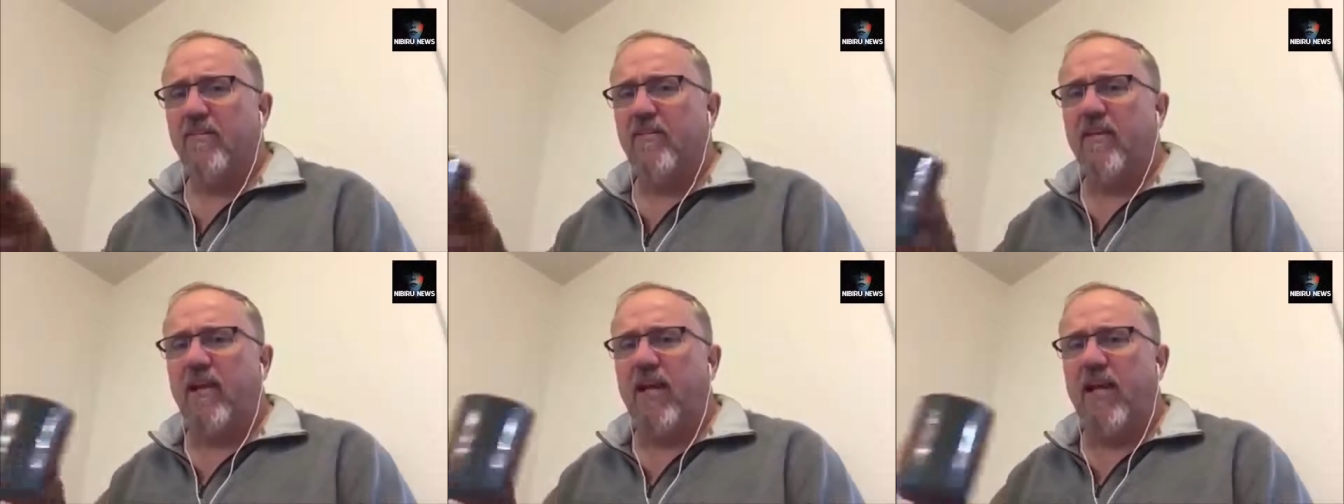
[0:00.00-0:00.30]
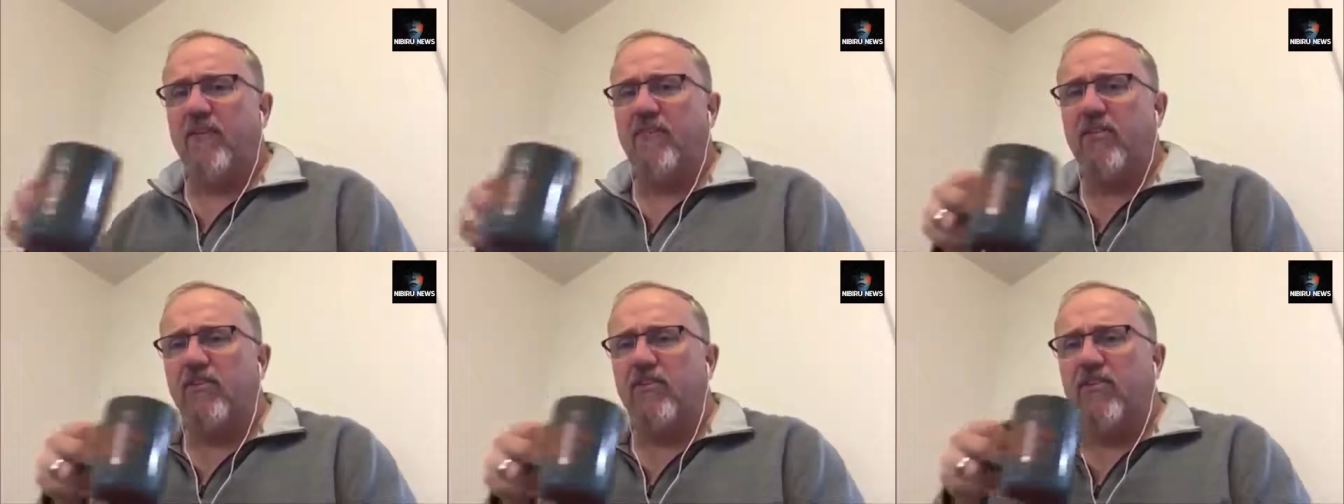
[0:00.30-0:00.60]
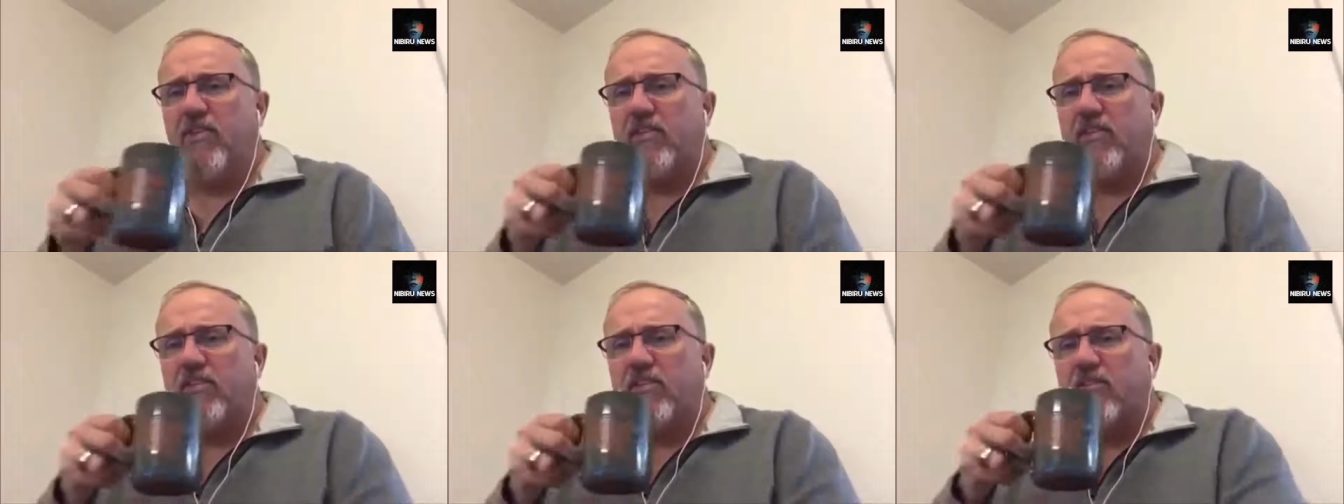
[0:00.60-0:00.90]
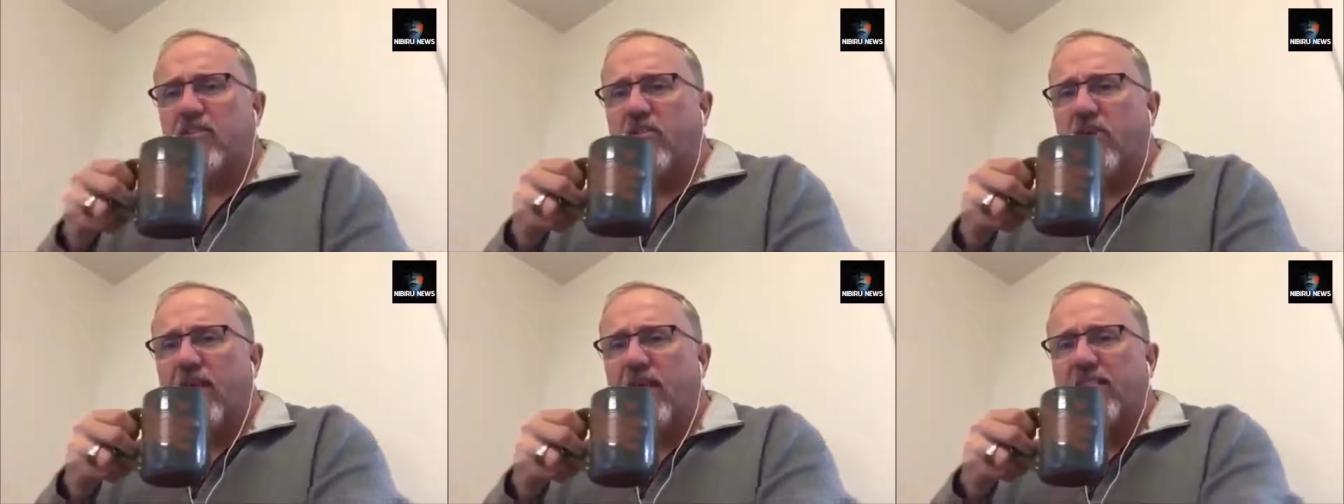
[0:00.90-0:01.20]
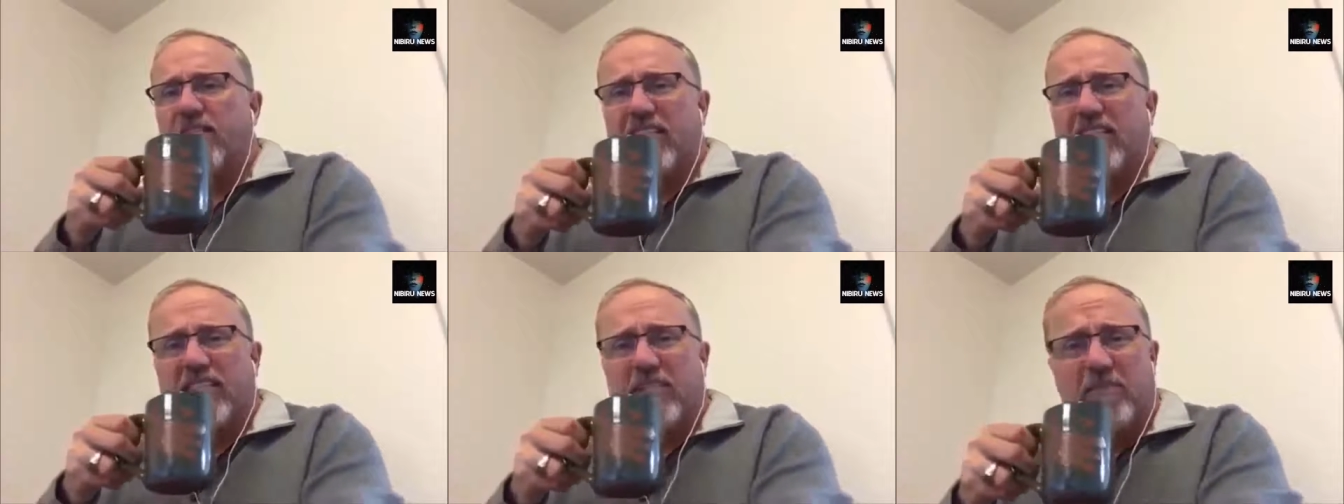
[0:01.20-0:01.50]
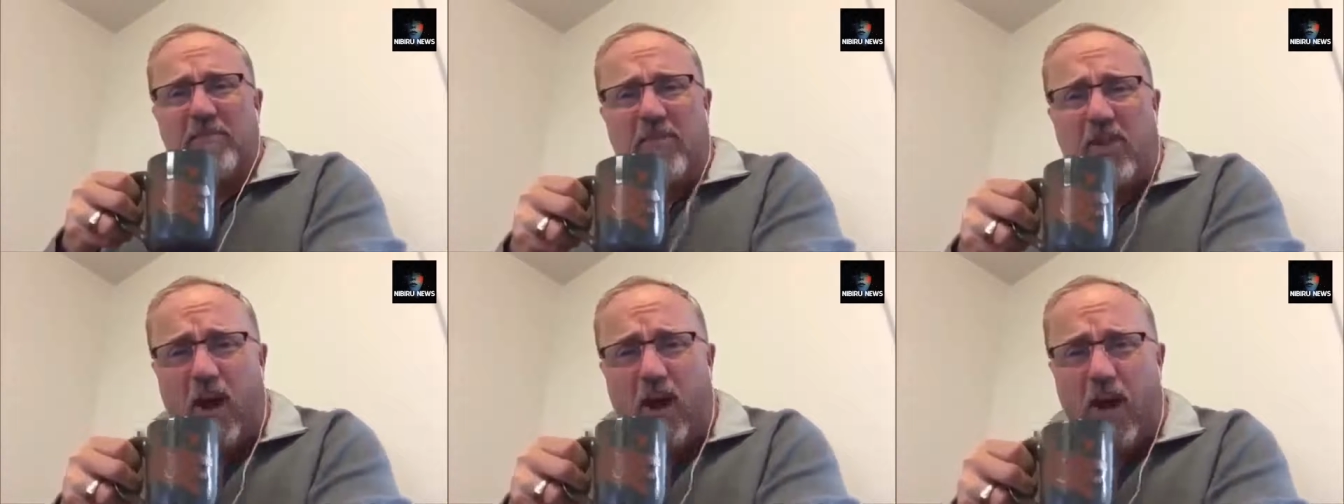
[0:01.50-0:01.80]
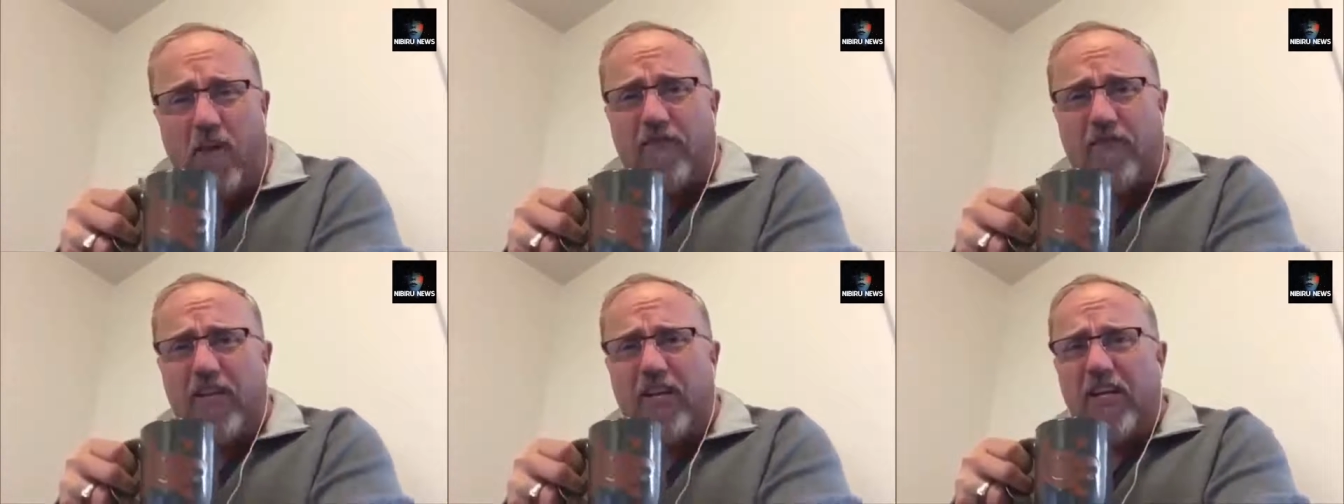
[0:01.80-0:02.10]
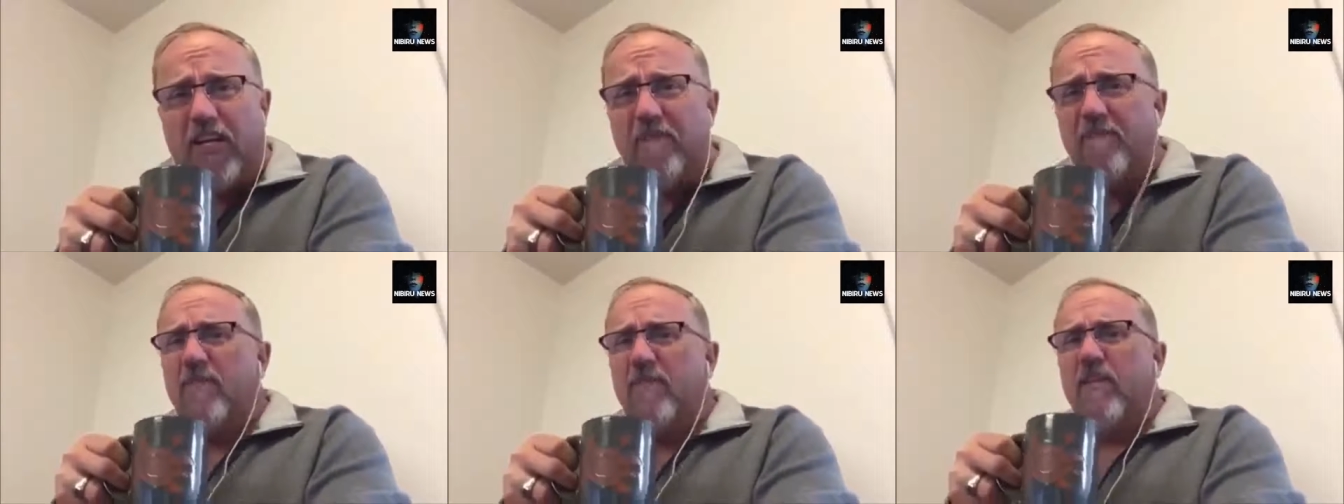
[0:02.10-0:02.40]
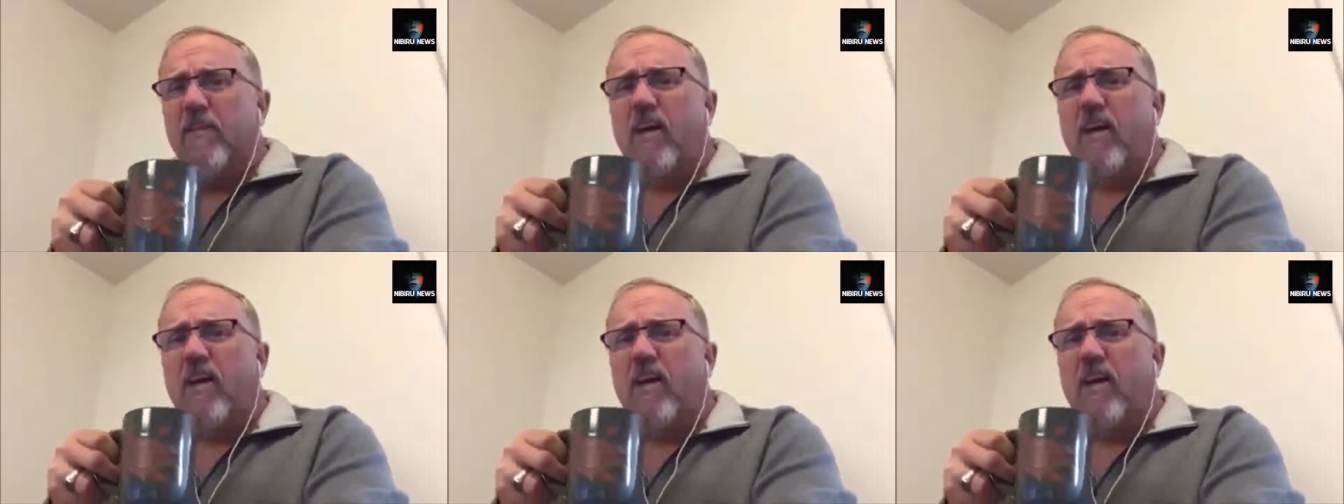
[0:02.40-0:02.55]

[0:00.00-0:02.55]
Give your life to Jesus Christ. Get some coffee.